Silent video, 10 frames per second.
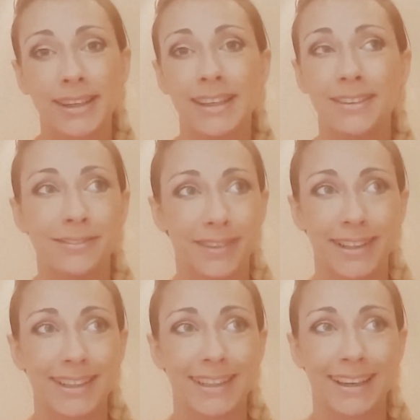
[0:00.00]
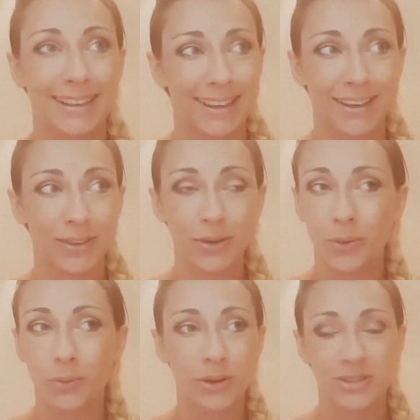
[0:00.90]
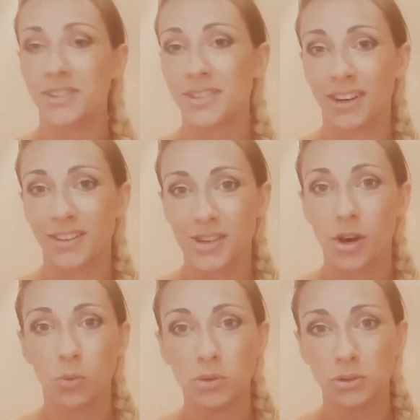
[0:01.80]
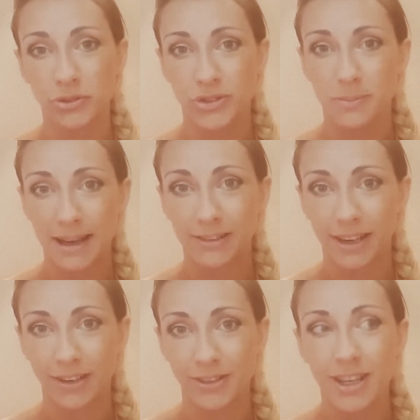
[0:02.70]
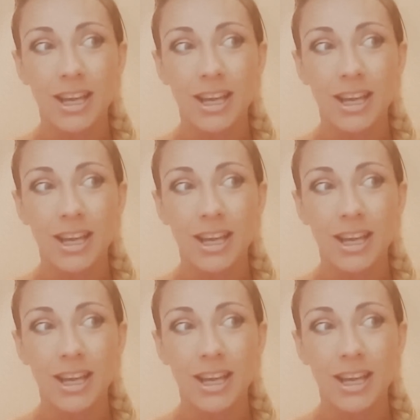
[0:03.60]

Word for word: and funny and I don't know what she's done to her walls in the background,